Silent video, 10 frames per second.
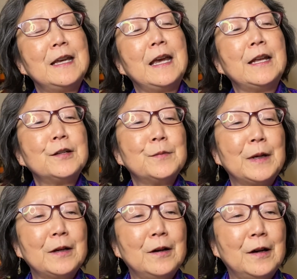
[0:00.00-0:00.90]
enter my
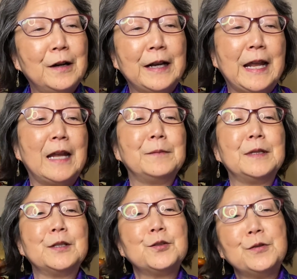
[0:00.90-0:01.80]
car, and hand me a
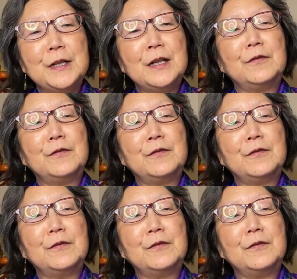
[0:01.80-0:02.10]
treat of